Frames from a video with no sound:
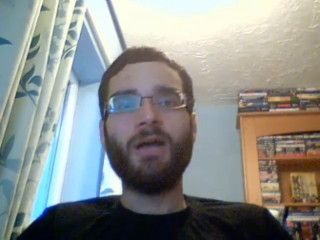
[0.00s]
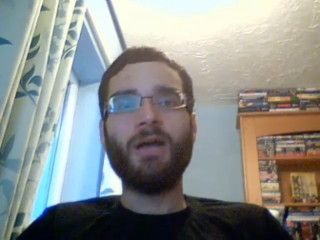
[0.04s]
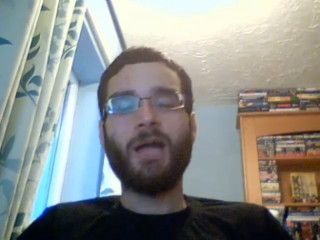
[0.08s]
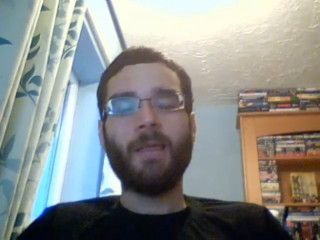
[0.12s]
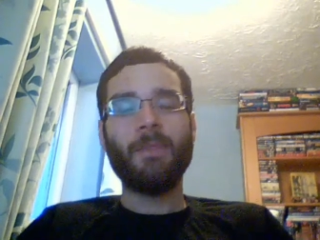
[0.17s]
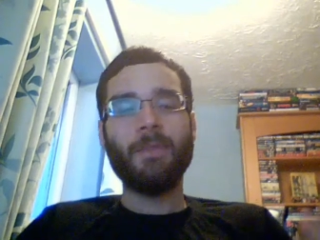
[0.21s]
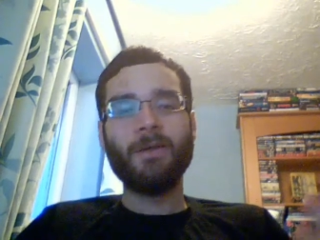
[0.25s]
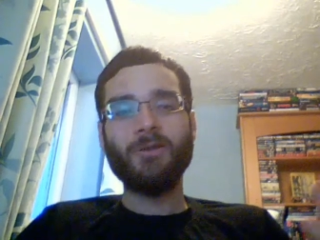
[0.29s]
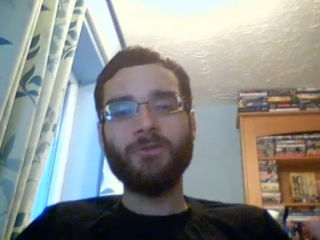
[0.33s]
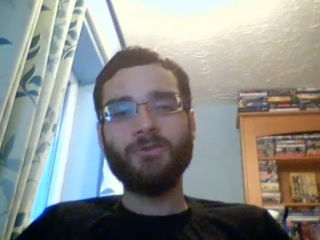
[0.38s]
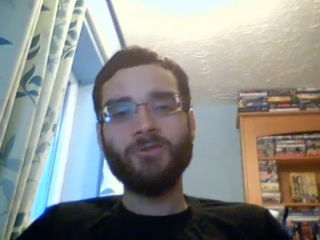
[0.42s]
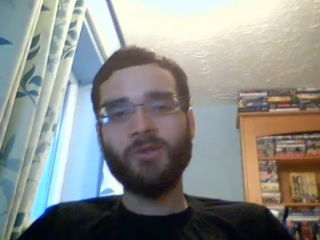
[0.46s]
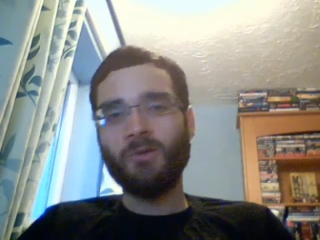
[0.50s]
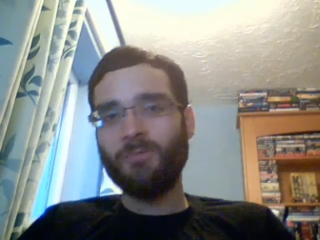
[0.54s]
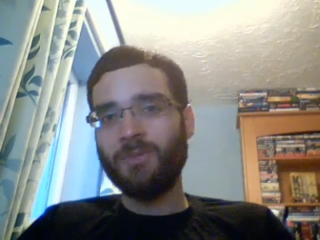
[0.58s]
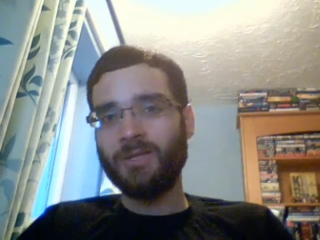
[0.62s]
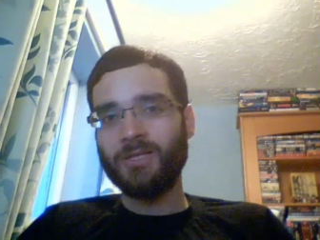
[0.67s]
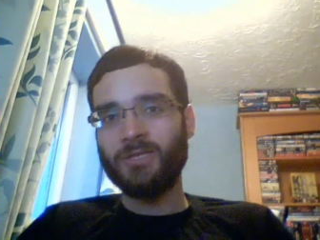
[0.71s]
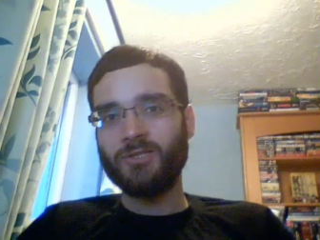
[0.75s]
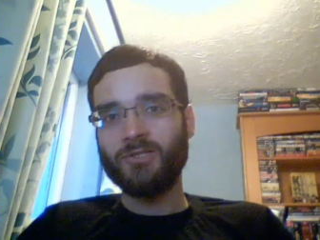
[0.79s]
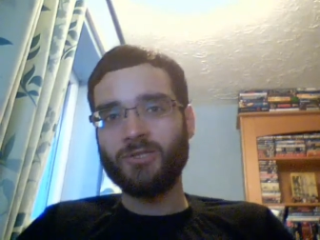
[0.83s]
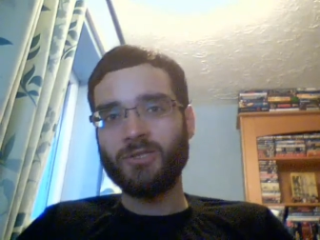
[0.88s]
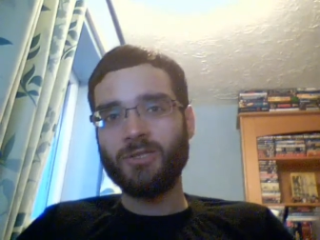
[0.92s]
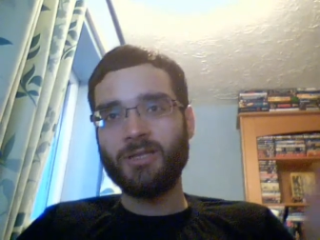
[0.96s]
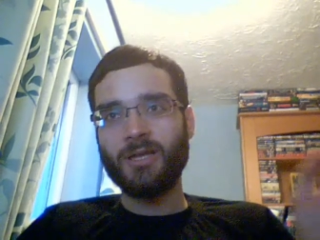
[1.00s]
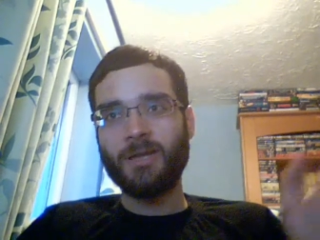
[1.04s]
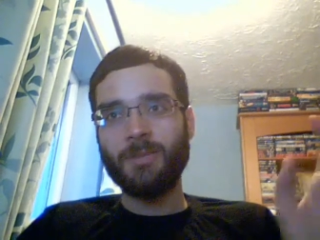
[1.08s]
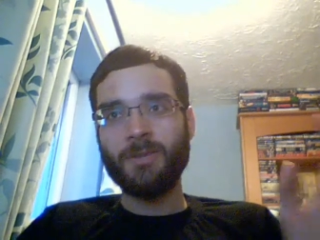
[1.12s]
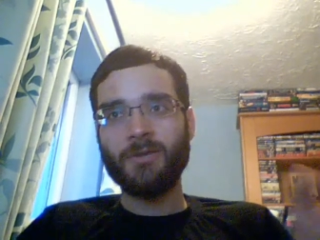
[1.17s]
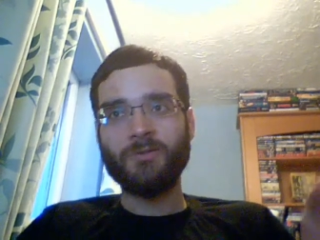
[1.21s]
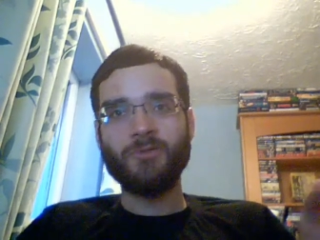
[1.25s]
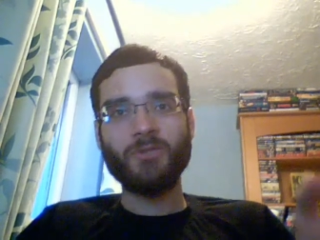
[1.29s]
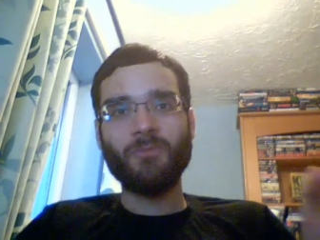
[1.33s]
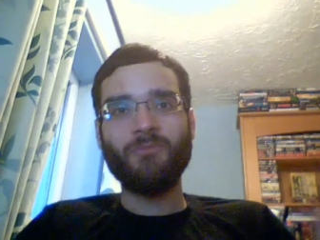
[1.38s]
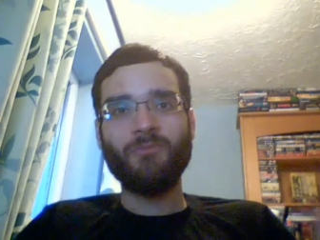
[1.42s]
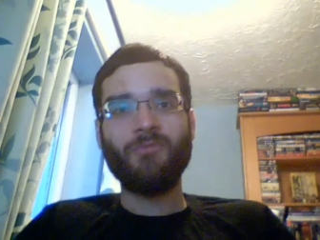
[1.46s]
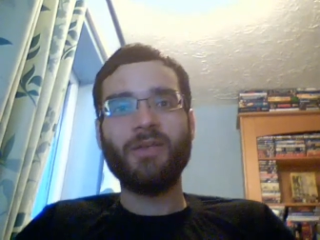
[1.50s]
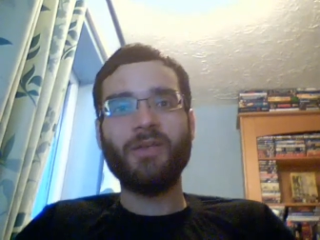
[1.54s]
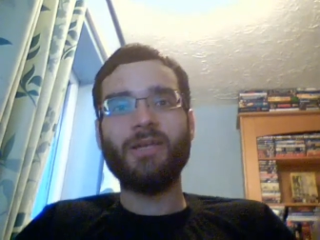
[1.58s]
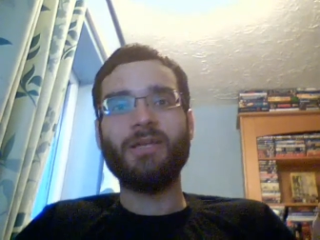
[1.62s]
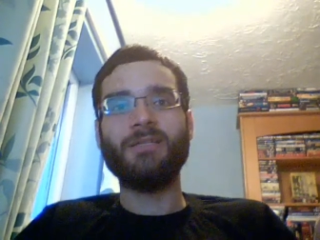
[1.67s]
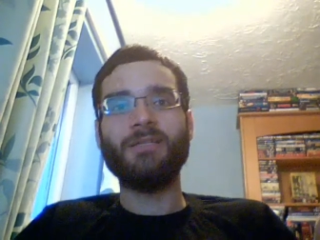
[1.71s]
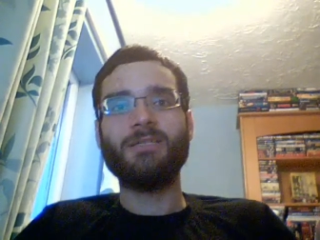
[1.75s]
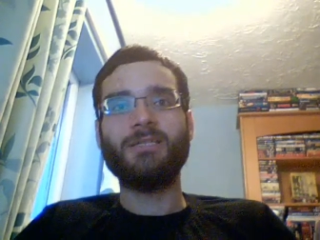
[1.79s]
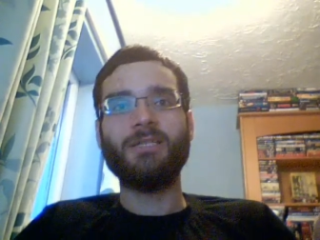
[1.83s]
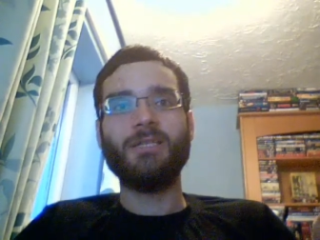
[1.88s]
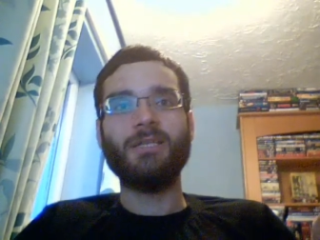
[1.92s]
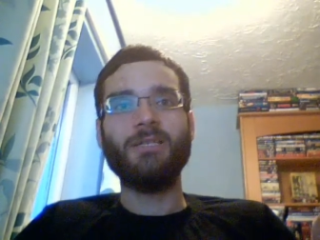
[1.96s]
and their job in and their job
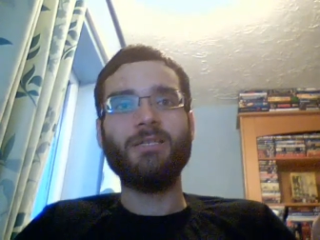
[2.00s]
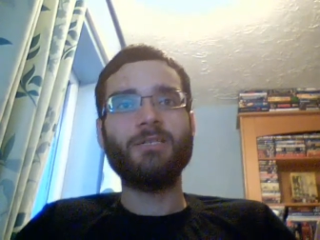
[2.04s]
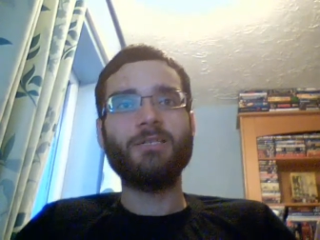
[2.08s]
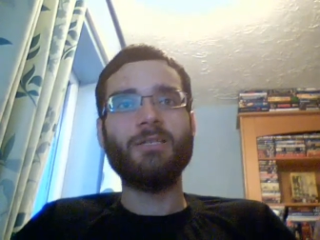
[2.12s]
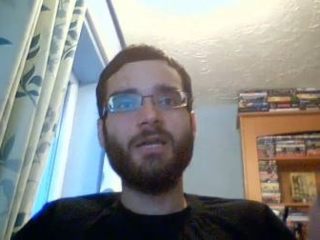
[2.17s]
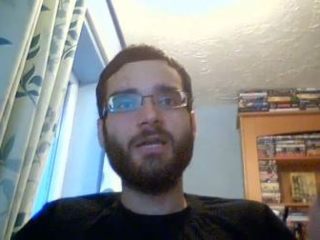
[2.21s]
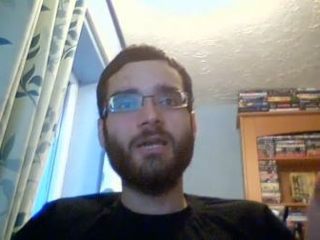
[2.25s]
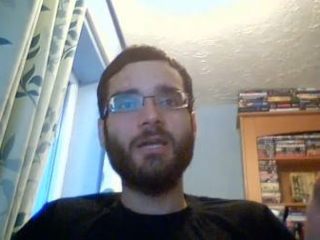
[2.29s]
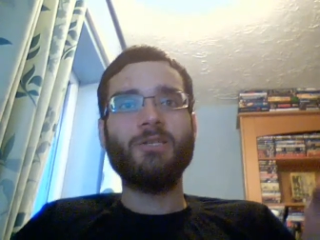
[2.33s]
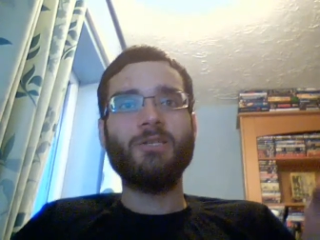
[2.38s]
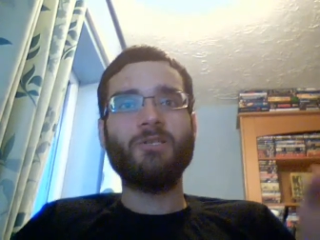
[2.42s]
vacancies